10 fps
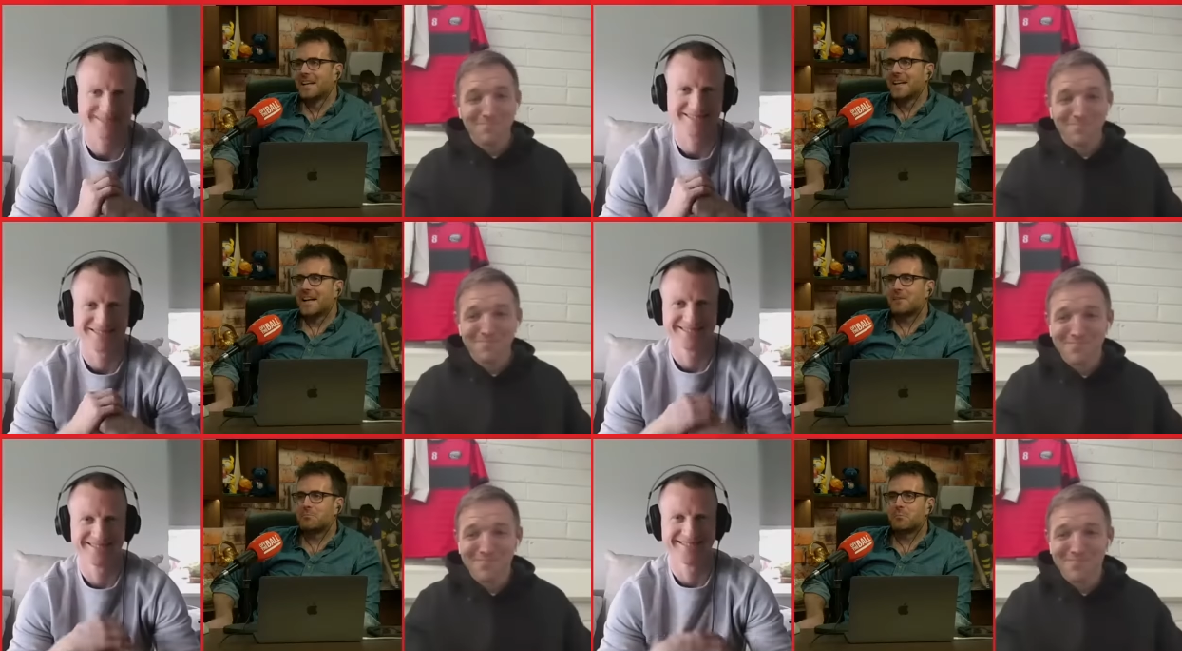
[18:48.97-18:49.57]

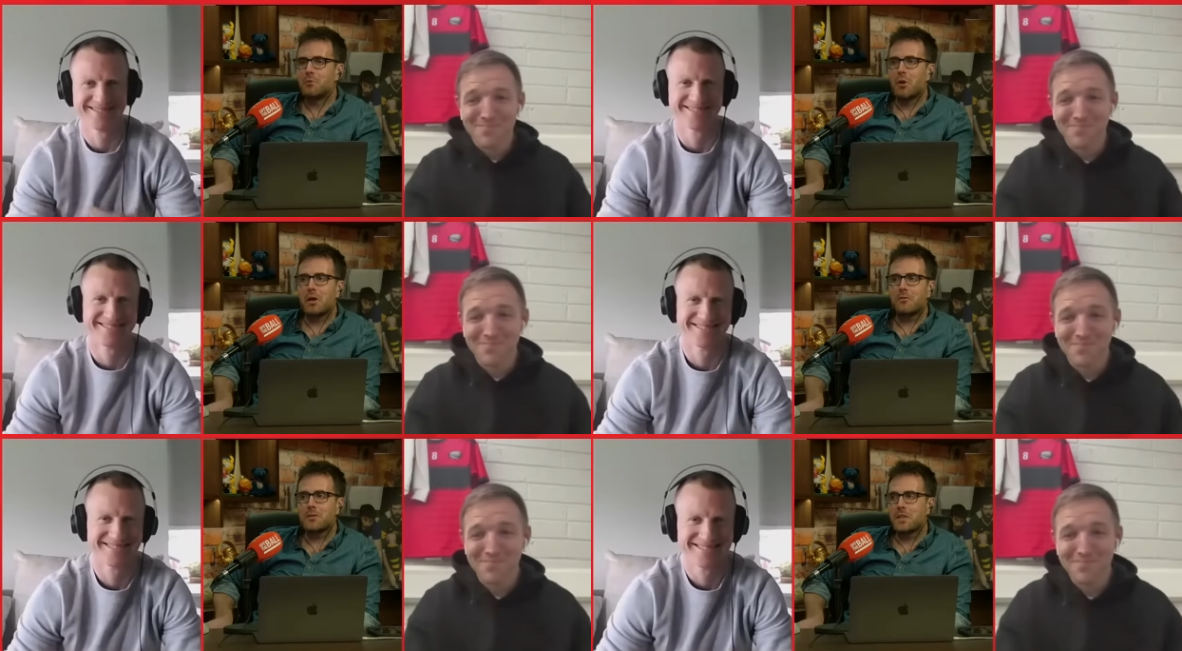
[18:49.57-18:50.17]
Speaker 1: It'd be wrong
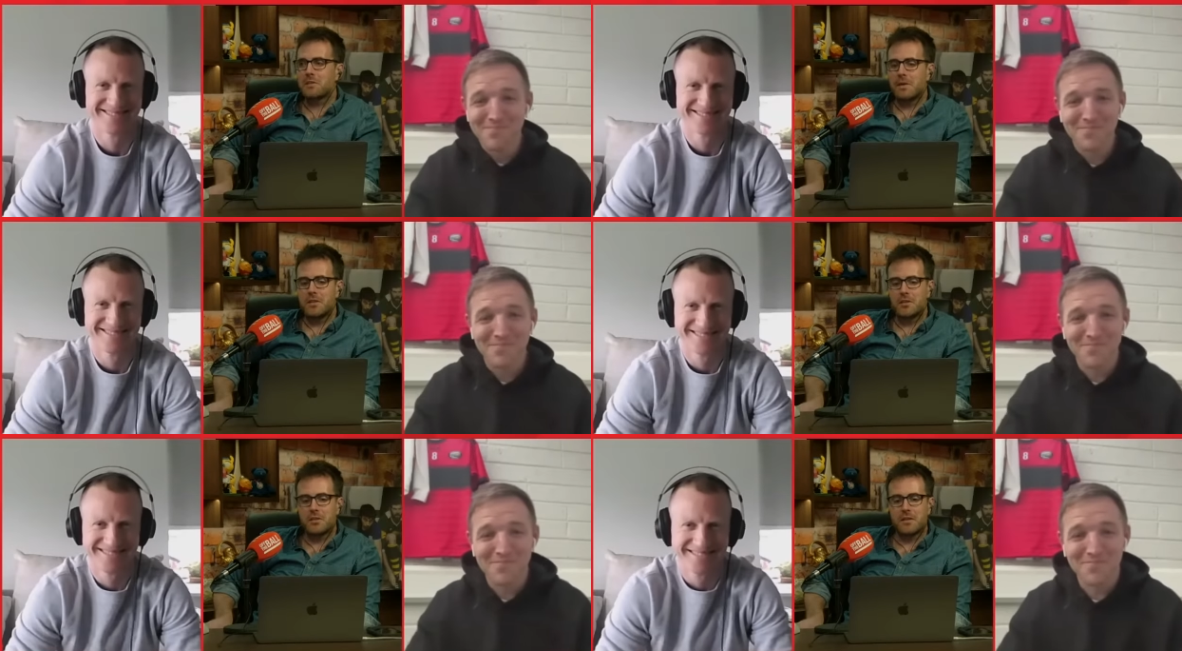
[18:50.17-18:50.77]
for us not to
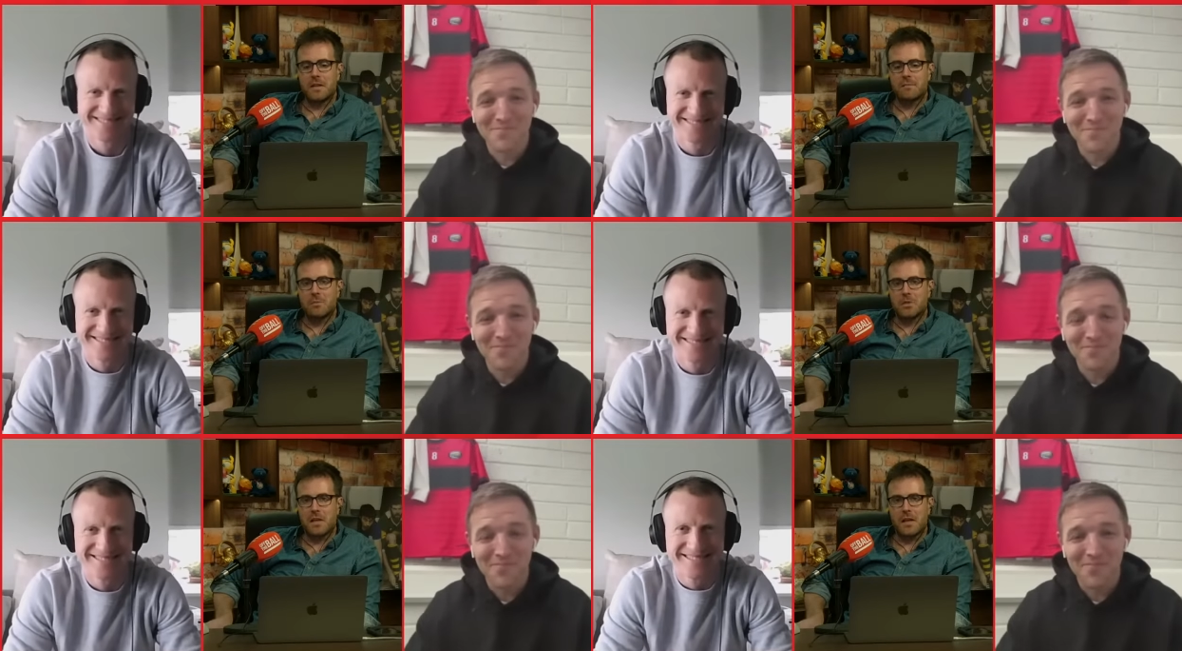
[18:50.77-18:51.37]
mention
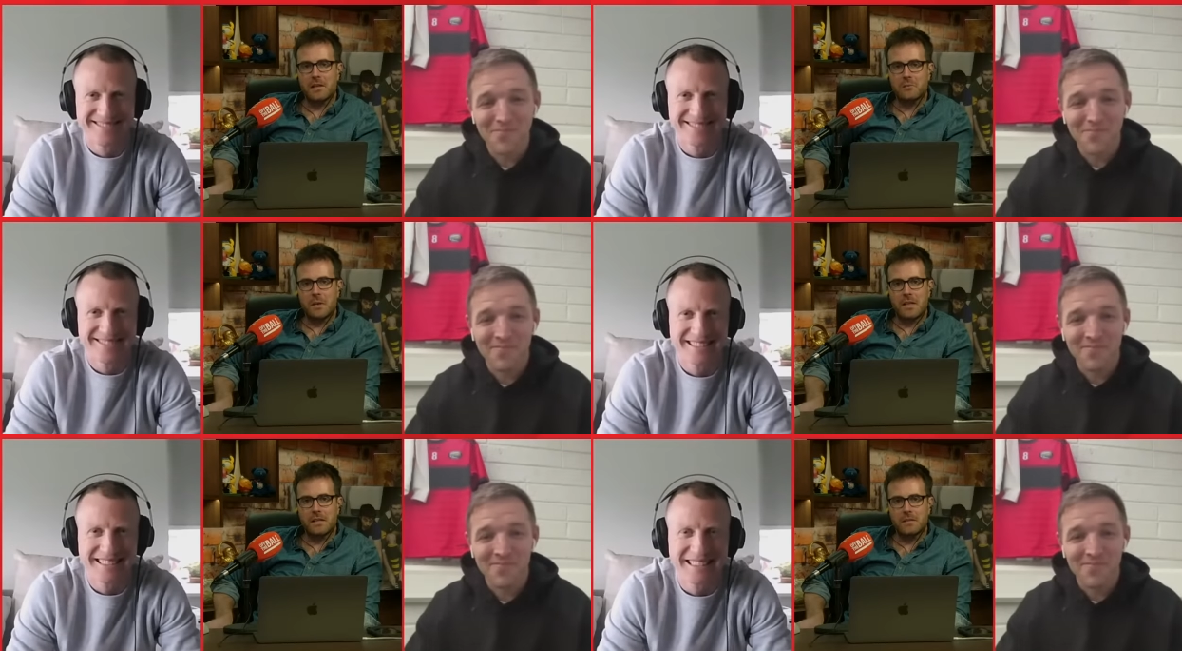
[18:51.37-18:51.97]
Basquel as
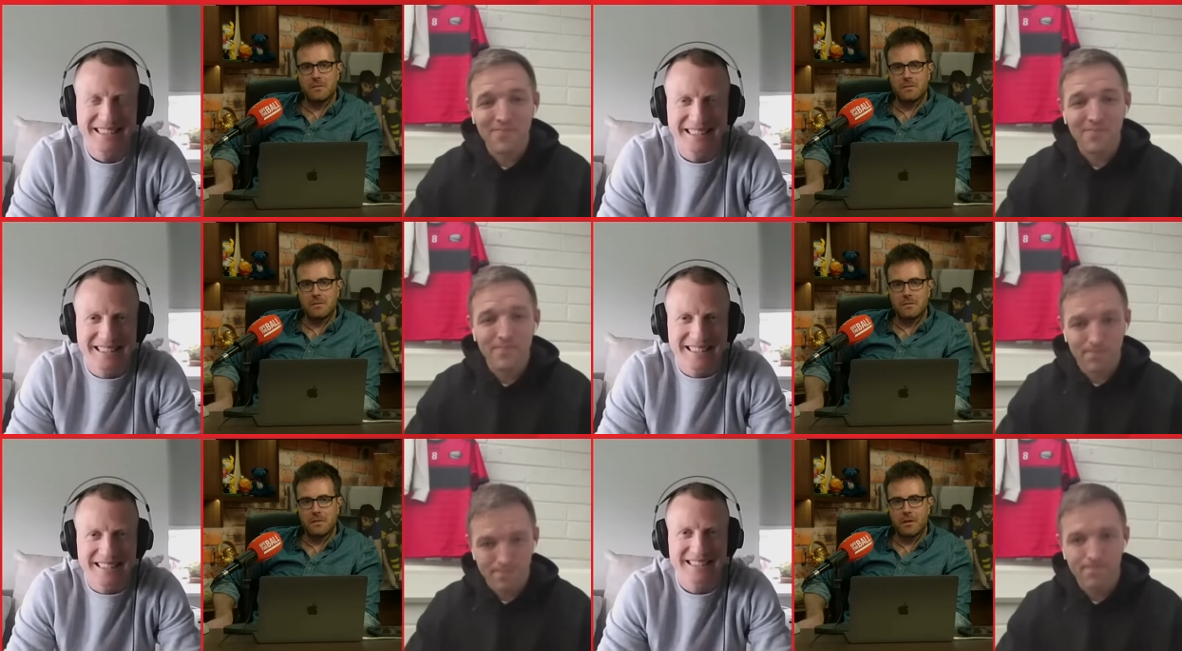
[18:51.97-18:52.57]
well,
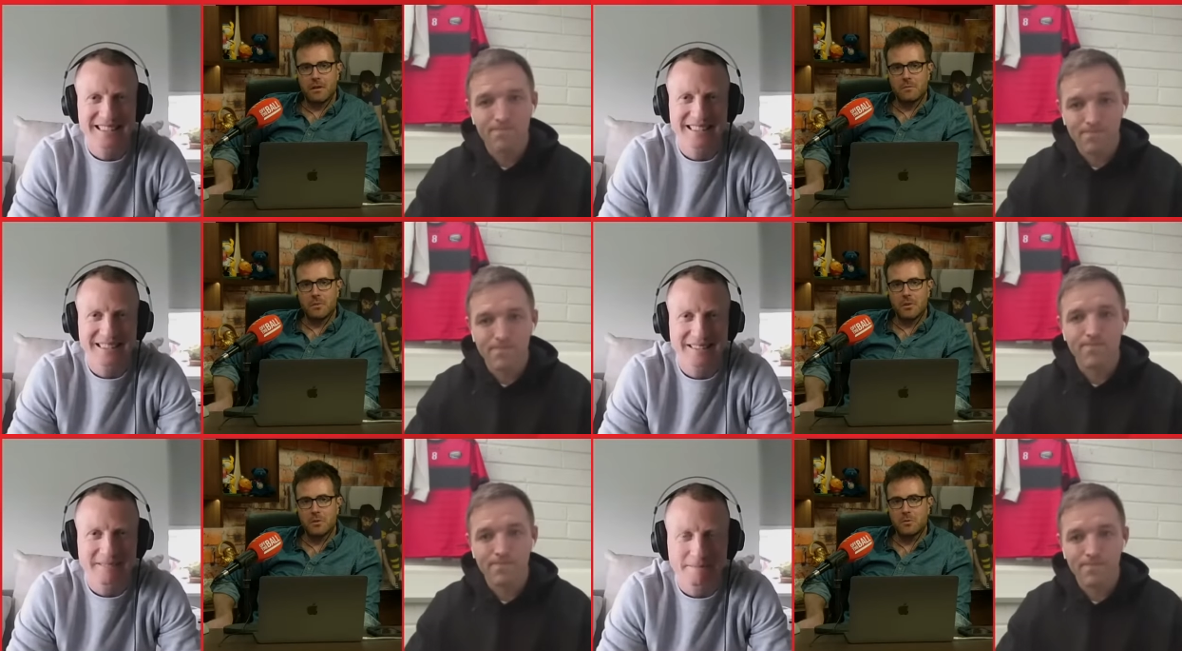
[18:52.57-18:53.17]

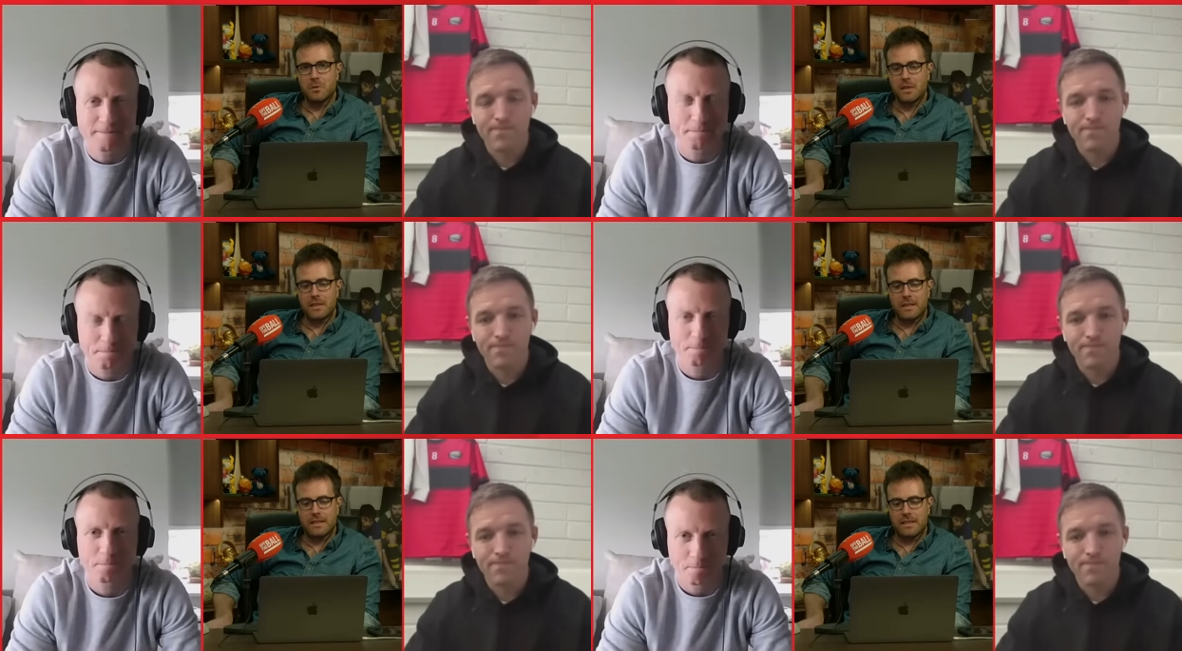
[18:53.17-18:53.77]
Colm.
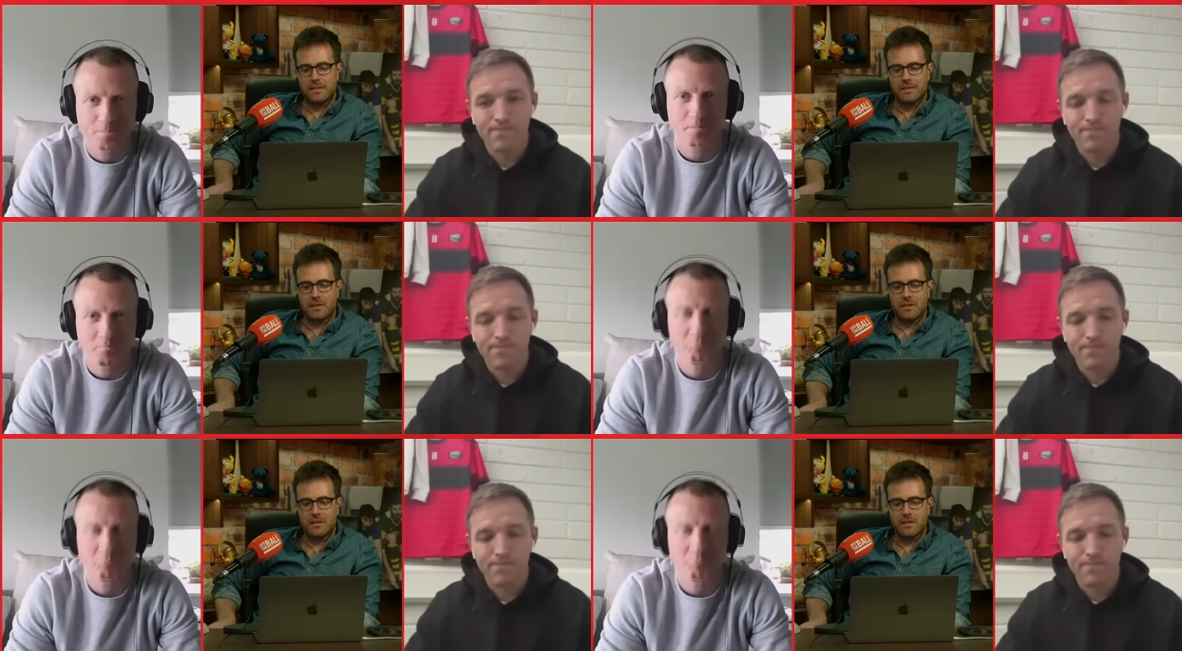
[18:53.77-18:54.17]
Like that's